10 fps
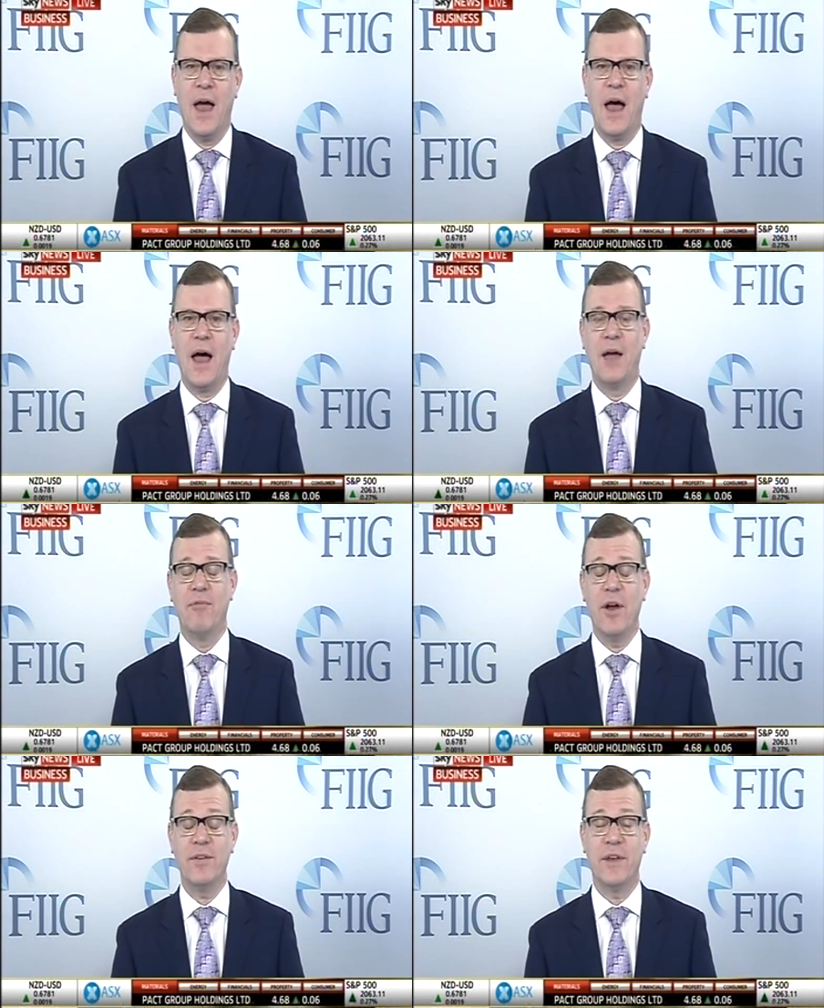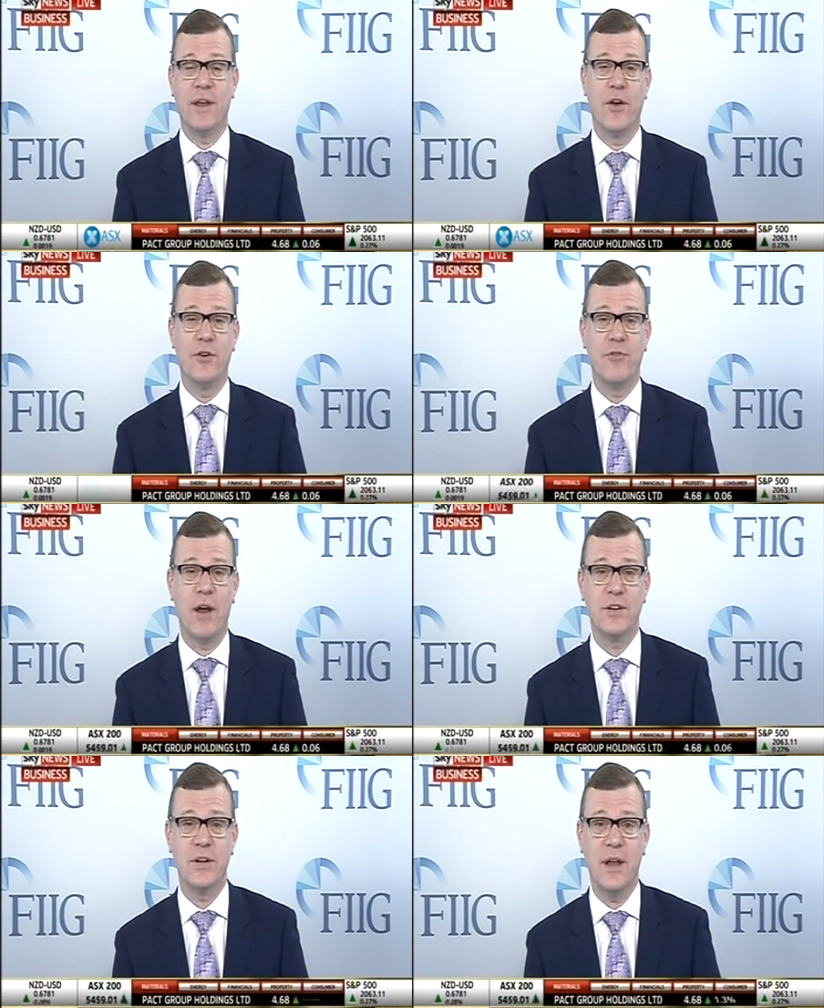Uh, and we're not seeing a huge
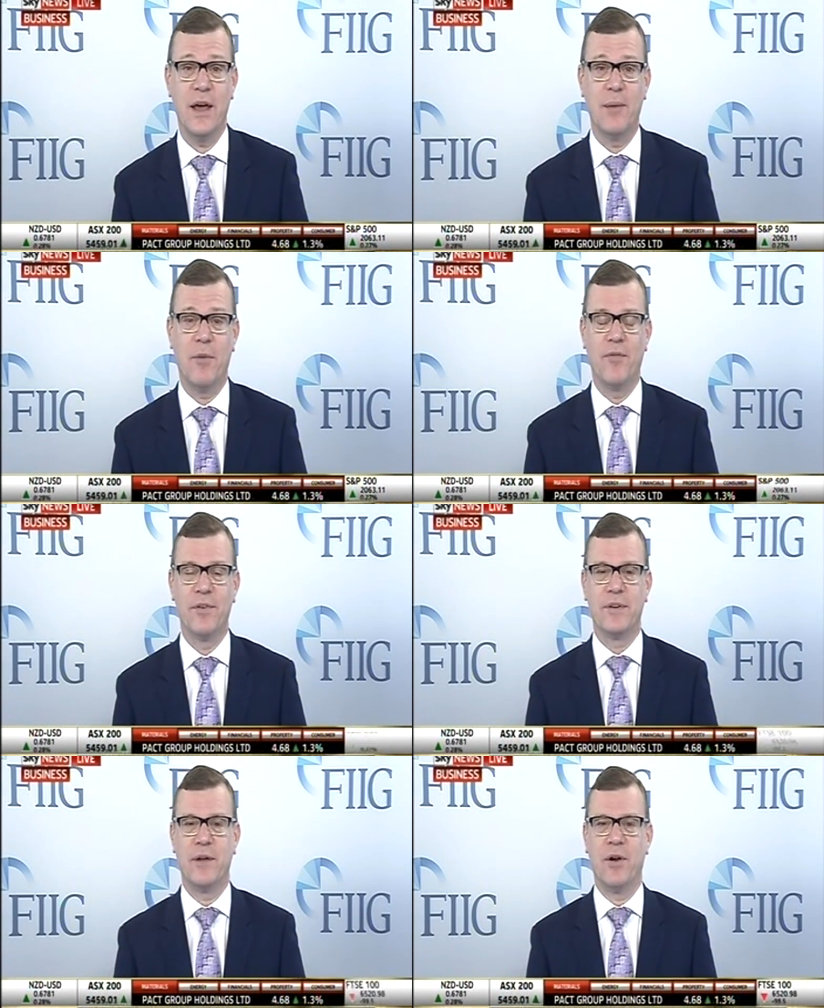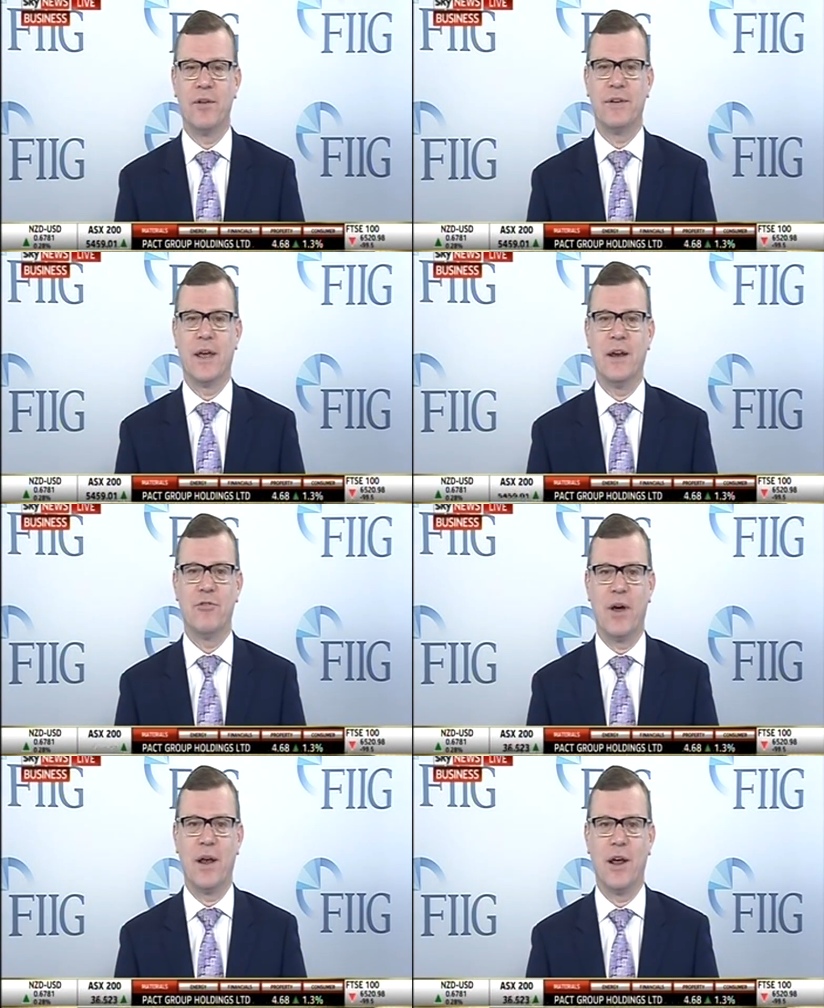reaction. Um, obviously, we're not seeing
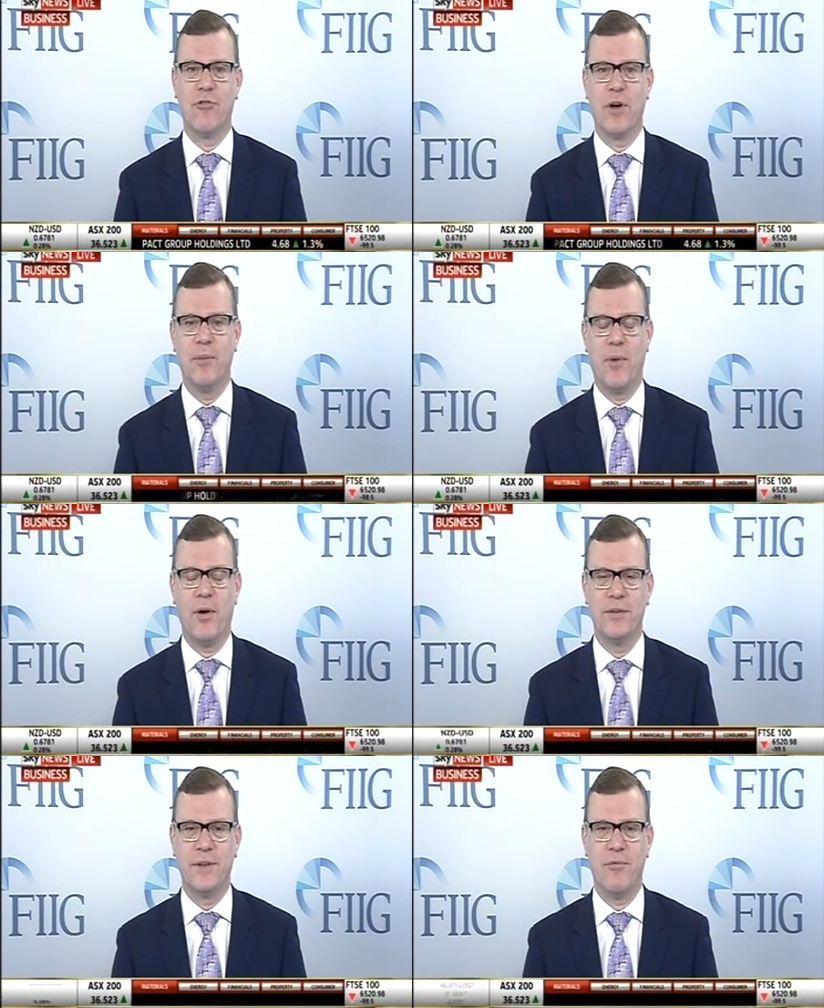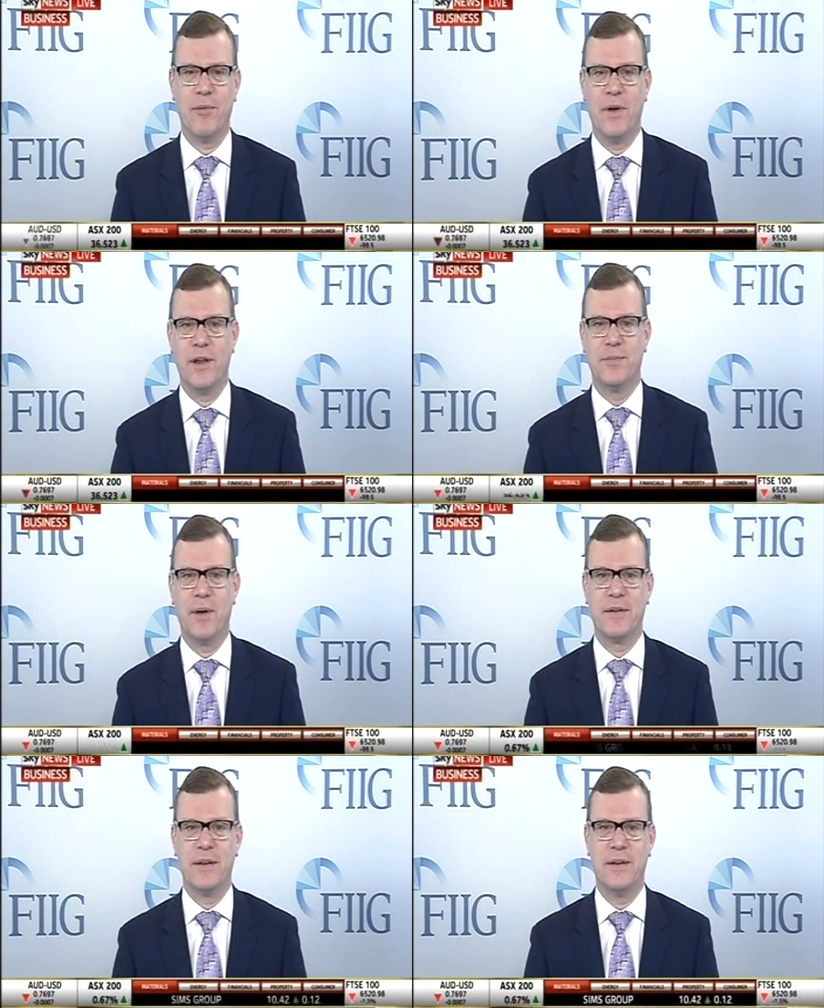any trading in Greek bonds. That would be
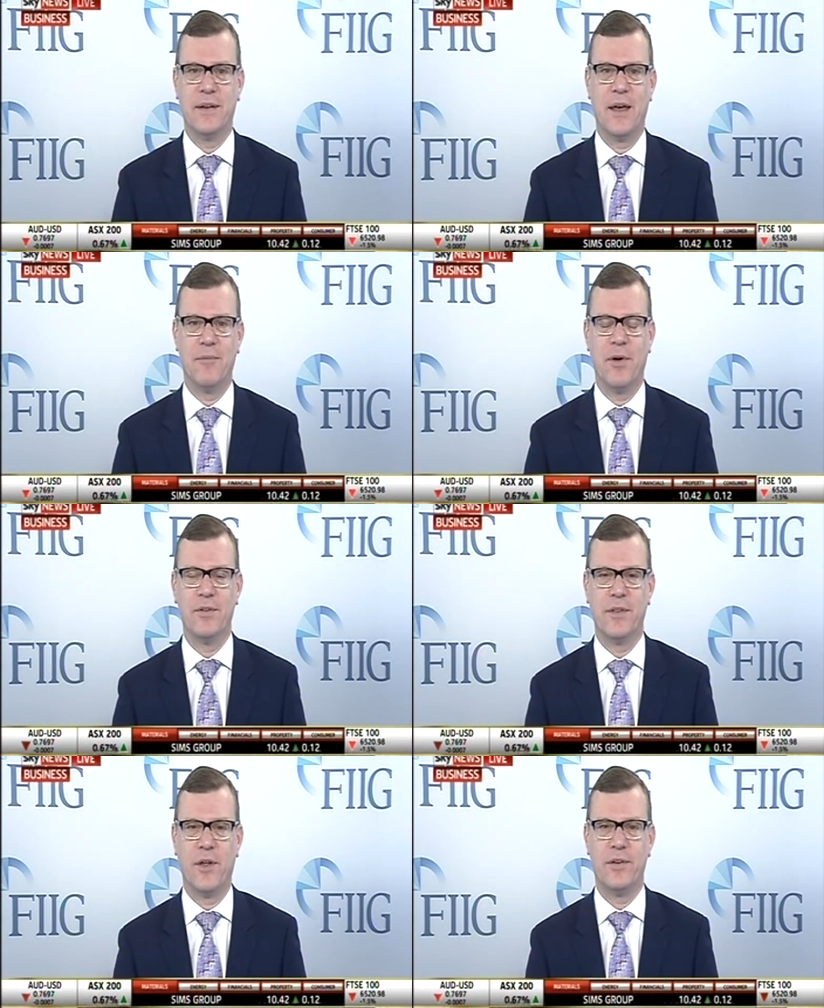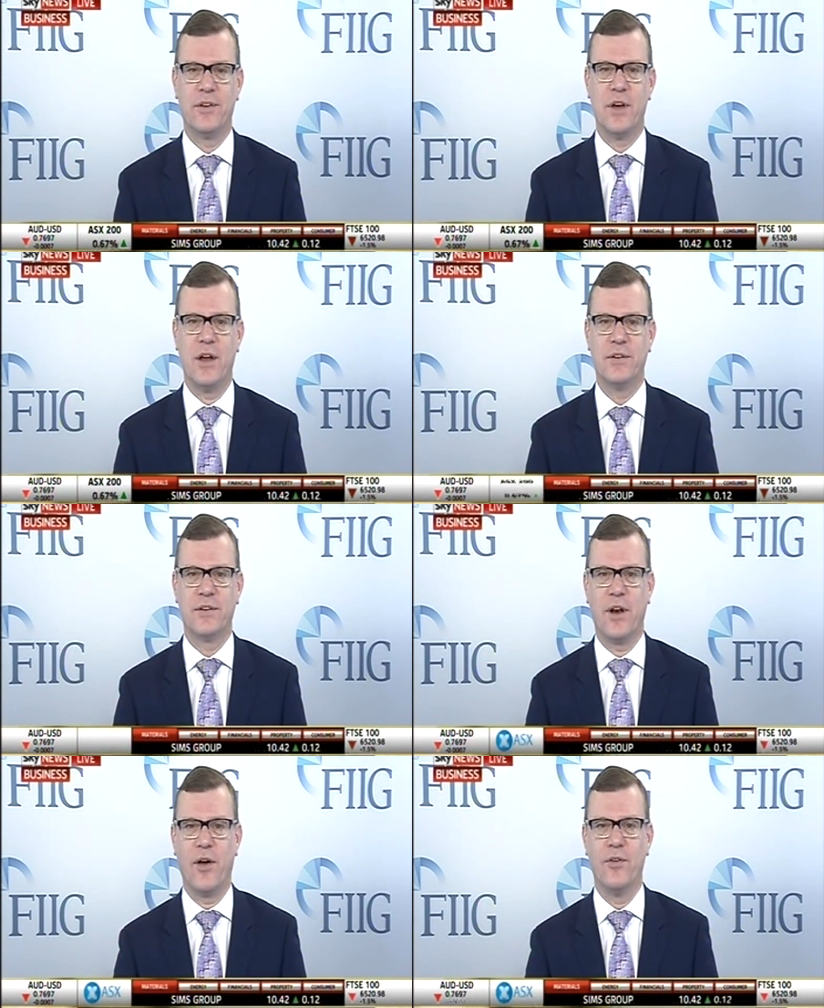expected. Uh, most of those
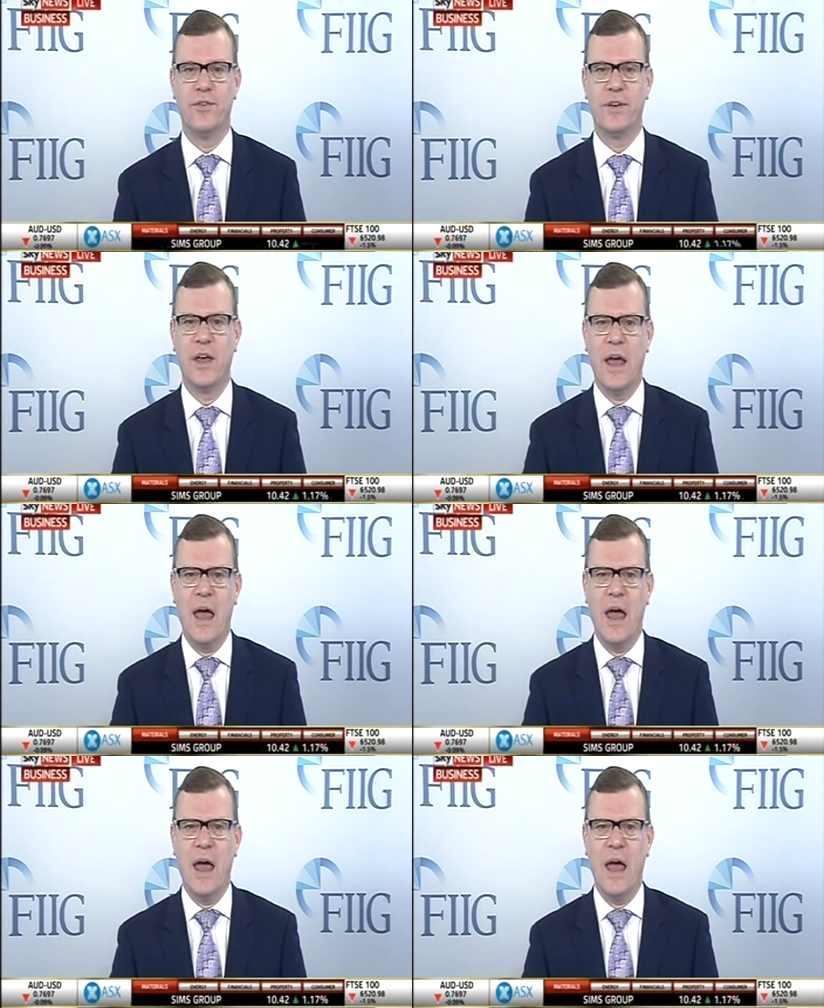exchanges closed.